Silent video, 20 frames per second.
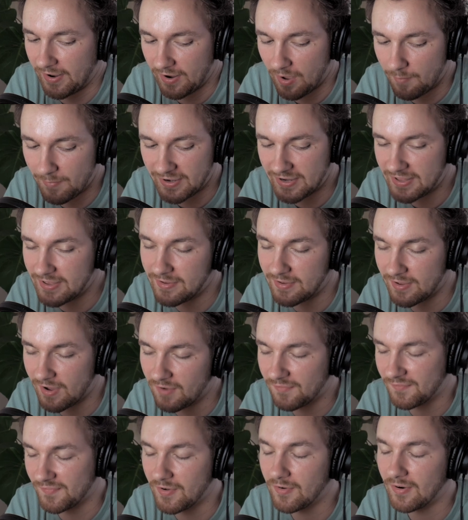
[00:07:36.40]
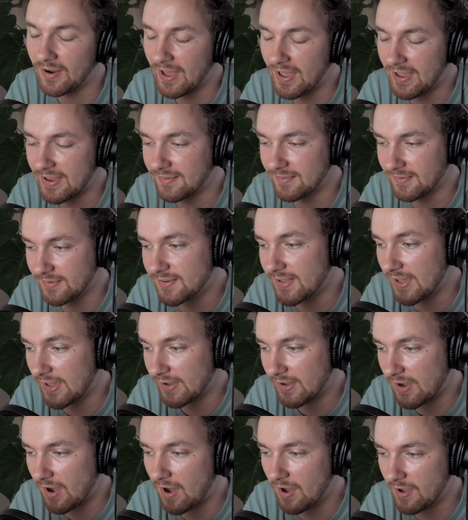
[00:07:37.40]
I mean, I feel like he's a
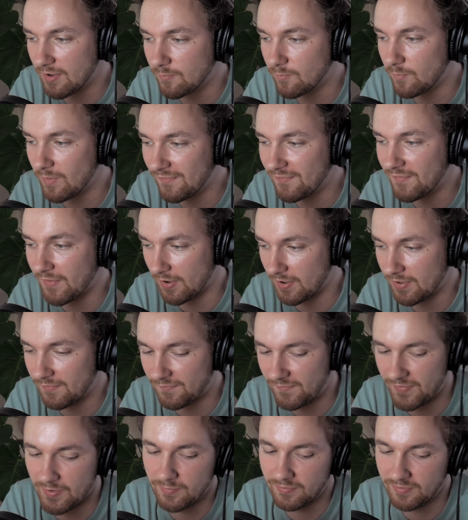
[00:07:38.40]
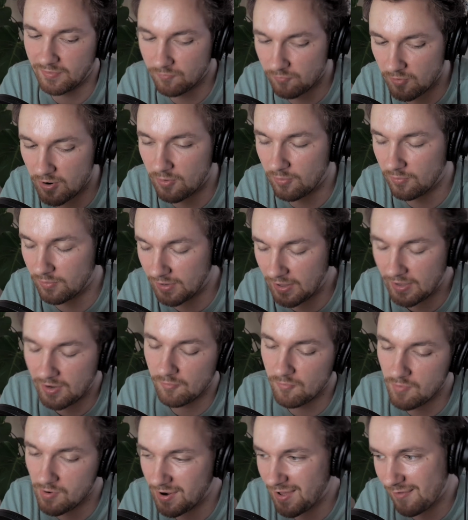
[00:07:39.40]
dick. If he was in a real
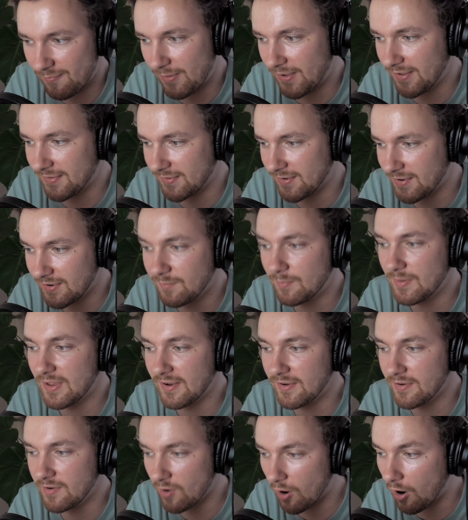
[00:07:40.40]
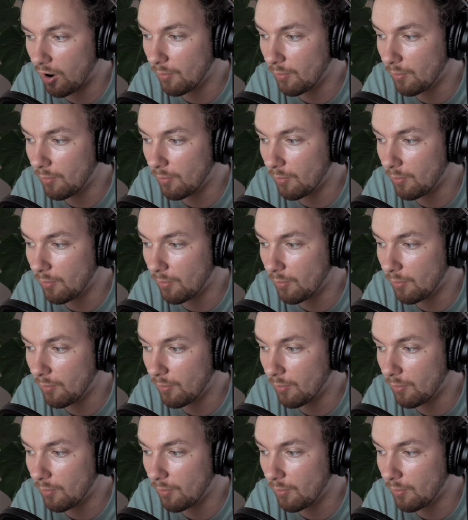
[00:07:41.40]
life person, he'd be a knob.